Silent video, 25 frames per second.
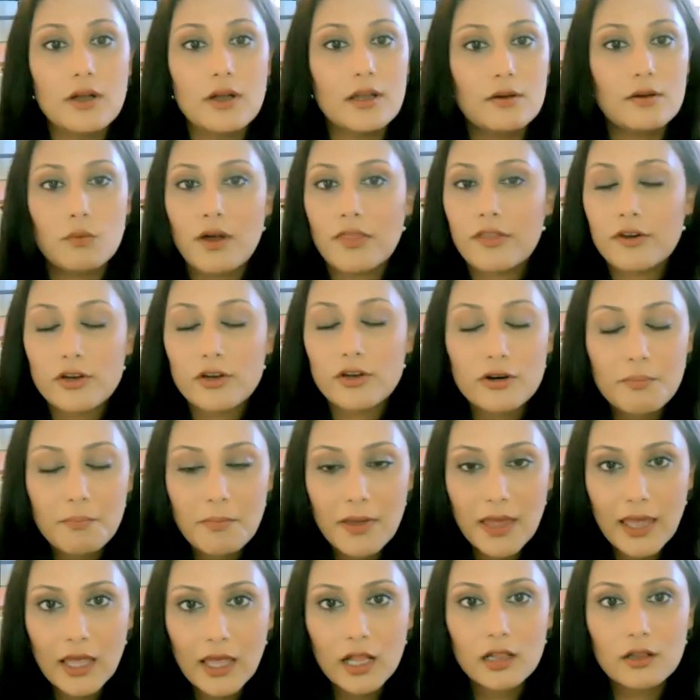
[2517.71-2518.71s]
whether you're
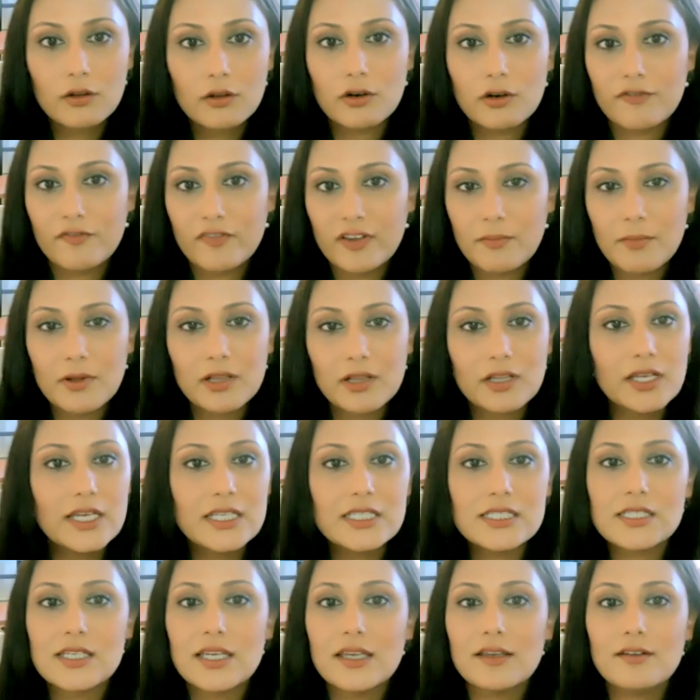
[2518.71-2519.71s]
male or female,
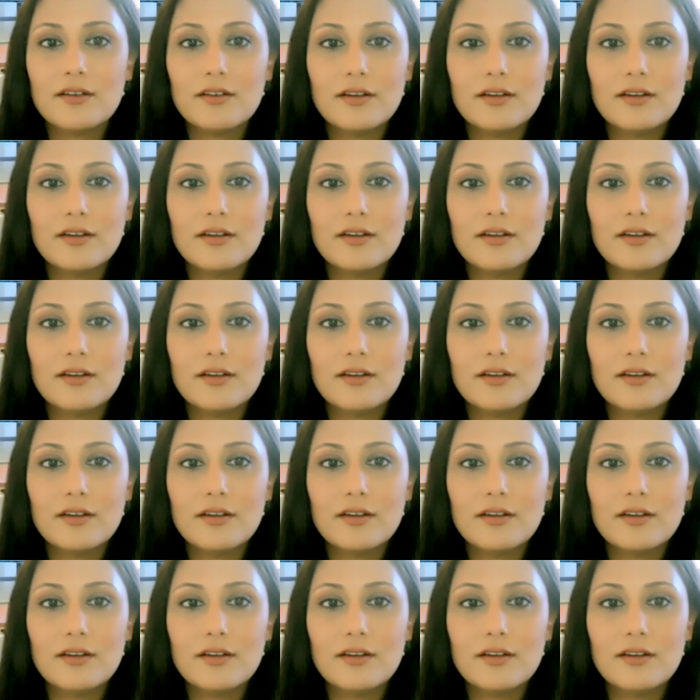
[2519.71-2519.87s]
it's